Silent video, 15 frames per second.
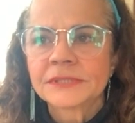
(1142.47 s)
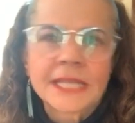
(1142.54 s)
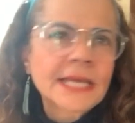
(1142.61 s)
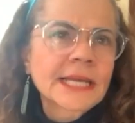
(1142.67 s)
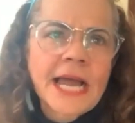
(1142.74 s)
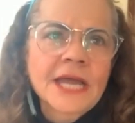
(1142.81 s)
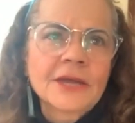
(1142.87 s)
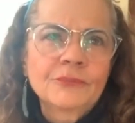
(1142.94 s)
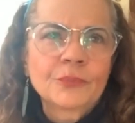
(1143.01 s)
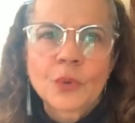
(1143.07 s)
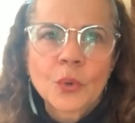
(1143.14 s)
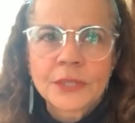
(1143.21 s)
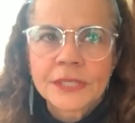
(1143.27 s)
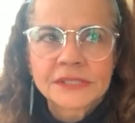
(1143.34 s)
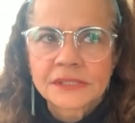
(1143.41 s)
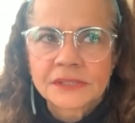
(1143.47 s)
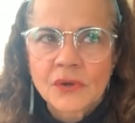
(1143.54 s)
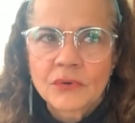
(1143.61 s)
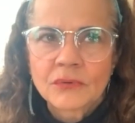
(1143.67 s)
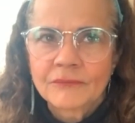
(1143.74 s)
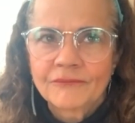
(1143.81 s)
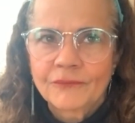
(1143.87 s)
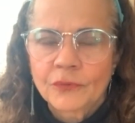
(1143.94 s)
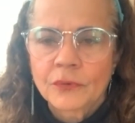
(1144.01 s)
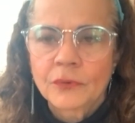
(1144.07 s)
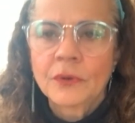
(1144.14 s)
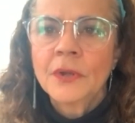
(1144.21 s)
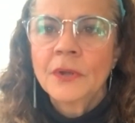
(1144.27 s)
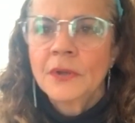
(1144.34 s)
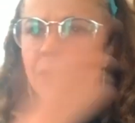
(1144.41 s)
like I wrote a song for
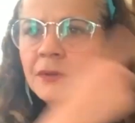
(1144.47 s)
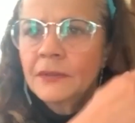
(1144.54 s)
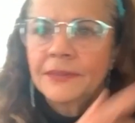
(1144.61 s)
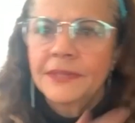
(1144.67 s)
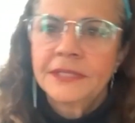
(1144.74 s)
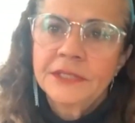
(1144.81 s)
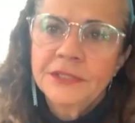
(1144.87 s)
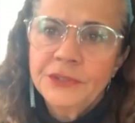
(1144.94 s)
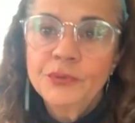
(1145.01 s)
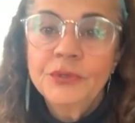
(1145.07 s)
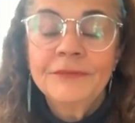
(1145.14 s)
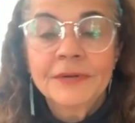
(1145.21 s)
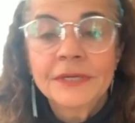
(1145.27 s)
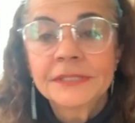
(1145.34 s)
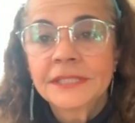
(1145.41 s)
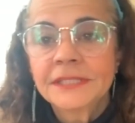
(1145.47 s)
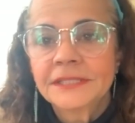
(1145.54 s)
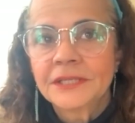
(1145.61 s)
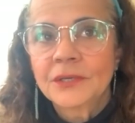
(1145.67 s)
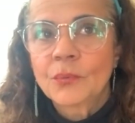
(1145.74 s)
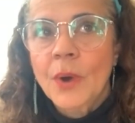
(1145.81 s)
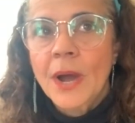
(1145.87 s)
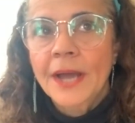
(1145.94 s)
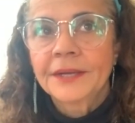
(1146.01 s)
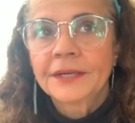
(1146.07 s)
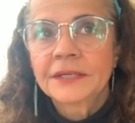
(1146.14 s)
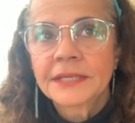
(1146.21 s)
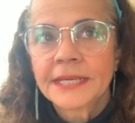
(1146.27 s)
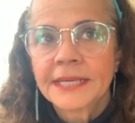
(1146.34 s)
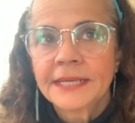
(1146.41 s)
the university
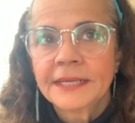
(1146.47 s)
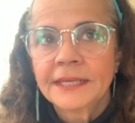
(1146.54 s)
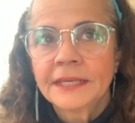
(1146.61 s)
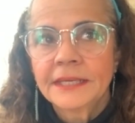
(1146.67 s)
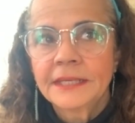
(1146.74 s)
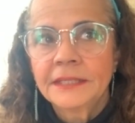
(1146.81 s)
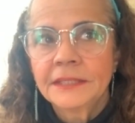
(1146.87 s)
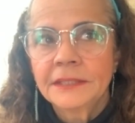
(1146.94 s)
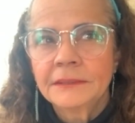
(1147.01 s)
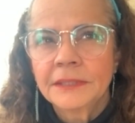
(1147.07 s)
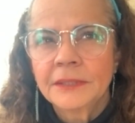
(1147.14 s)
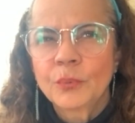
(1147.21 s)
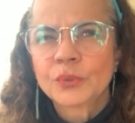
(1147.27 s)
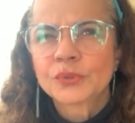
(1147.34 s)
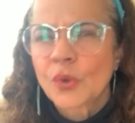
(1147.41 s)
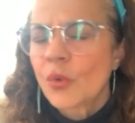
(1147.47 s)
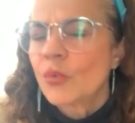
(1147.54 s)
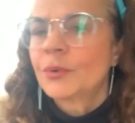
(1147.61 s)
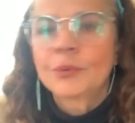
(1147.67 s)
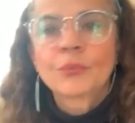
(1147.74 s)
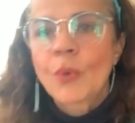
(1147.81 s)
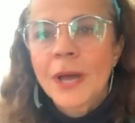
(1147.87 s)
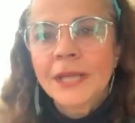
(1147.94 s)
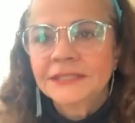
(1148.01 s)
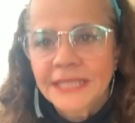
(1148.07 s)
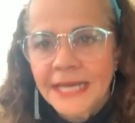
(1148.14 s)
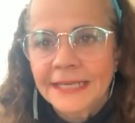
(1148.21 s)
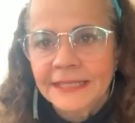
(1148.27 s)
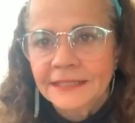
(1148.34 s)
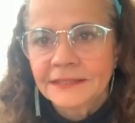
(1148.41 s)
choir, and it was over one
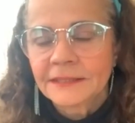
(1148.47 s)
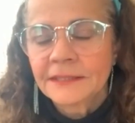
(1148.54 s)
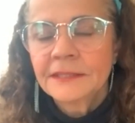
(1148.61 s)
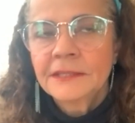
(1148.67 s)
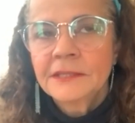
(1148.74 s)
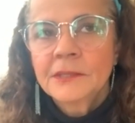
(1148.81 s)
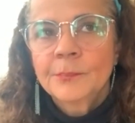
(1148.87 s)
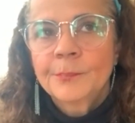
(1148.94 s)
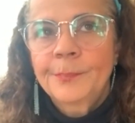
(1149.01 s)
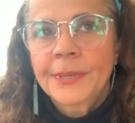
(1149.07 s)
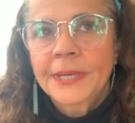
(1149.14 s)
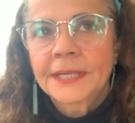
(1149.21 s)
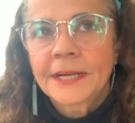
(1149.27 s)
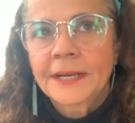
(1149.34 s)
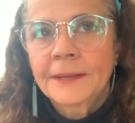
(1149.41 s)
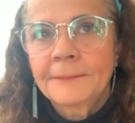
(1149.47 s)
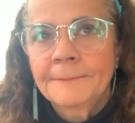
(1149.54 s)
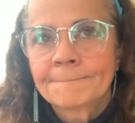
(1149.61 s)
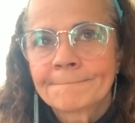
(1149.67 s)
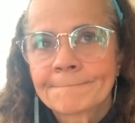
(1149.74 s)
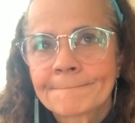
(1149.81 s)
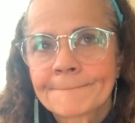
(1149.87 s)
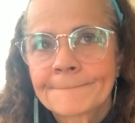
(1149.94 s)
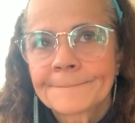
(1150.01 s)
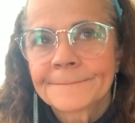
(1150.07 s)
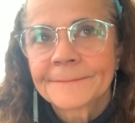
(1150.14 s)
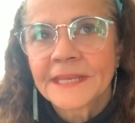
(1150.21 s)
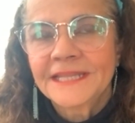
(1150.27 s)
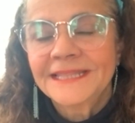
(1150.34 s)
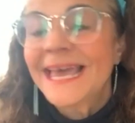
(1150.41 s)
night, but
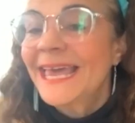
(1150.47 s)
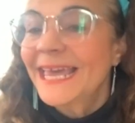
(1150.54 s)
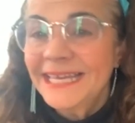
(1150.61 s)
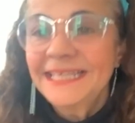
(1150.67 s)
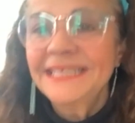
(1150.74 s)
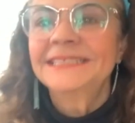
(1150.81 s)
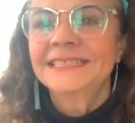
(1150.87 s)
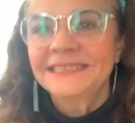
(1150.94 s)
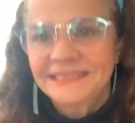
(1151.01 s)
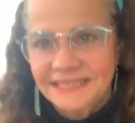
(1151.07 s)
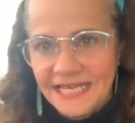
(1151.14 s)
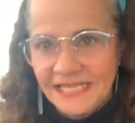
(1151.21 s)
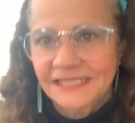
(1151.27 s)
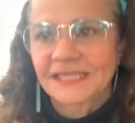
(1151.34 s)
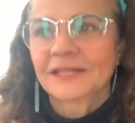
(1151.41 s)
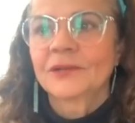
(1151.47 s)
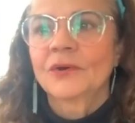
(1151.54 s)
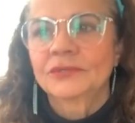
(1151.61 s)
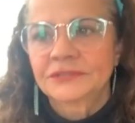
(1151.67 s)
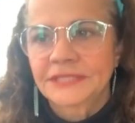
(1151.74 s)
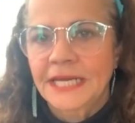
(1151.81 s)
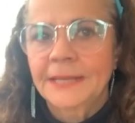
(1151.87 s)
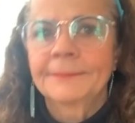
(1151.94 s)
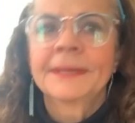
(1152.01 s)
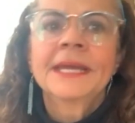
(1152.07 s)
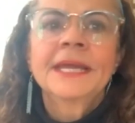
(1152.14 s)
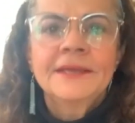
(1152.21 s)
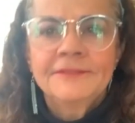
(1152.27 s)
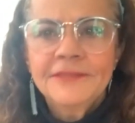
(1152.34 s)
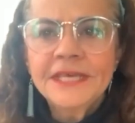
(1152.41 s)
the editing takes a long time.
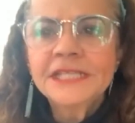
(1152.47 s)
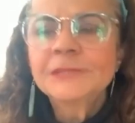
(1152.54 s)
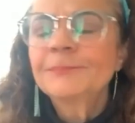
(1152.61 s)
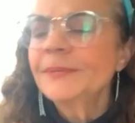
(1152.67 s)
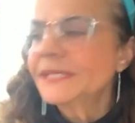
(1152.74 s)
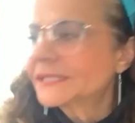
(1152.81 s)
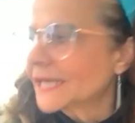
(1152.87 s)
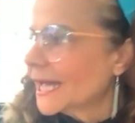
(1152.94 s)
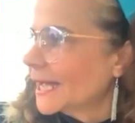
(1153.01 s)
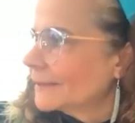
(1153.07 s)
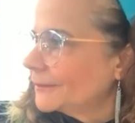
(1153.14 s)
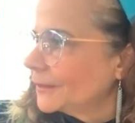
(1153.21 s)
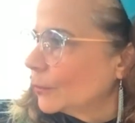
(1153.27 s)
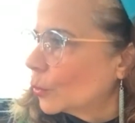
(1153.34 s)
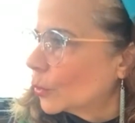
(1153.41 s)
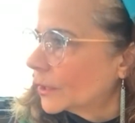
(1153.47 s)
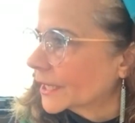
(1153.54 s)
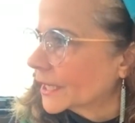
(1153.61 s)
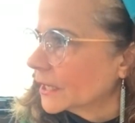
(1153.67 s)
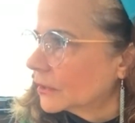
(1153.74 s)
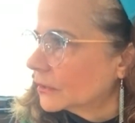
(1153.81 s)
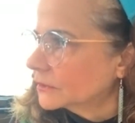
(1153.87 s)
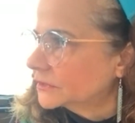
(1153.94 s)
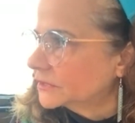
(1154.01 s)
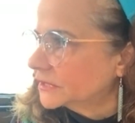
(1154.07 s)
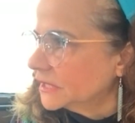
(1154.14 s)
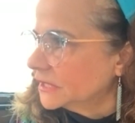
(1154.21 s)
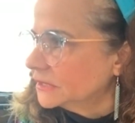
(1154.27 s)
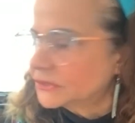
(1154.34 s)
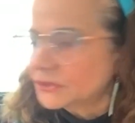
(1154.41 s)
This piece I have been working on
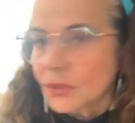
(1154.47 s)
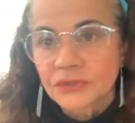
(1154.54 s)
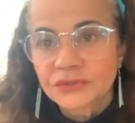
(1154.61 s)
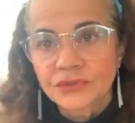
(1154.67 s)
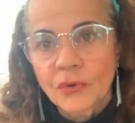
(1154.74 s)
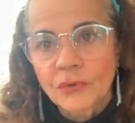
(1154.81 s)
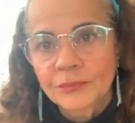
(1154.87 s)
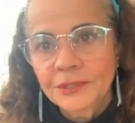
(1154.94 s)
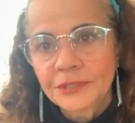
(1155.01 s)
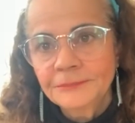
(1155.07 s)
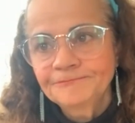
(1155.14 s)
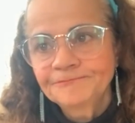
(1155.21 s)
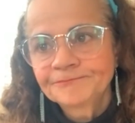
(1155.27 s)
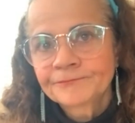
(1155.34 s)
since October,